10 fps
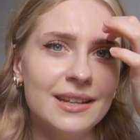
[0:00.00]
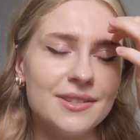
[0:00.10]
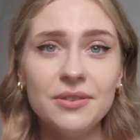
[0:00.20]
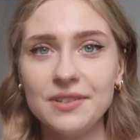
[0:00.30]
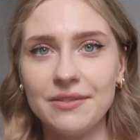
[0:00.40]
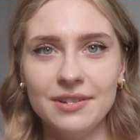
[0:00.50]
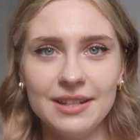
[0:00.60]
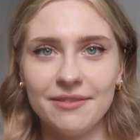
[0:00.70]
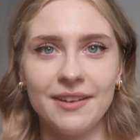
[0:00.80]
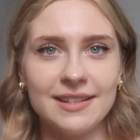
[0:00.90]
If you've never
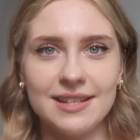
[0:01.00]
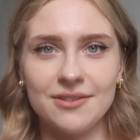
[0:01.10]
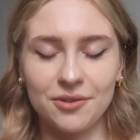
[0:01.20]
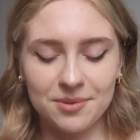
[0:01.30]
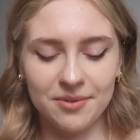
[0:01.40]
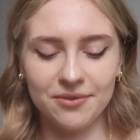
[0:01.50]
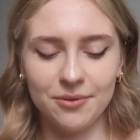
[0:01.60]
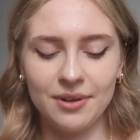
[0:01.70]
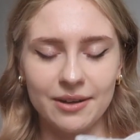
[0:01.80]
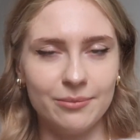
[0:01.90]
knit fancy socks
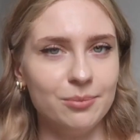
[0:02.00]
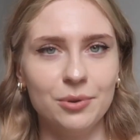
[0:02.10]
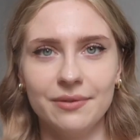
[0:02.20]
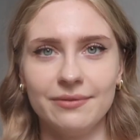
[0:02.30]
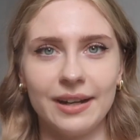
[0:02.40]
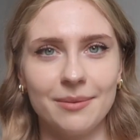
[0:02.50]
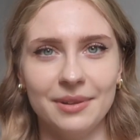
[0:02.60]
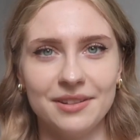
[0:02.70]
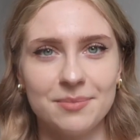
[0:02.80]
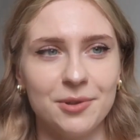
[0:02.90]
before, I wouldn't
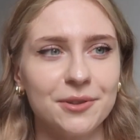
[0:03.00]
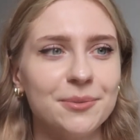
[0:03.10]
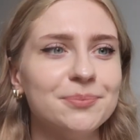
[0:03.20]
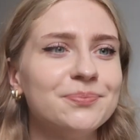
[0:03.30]
recommend this book.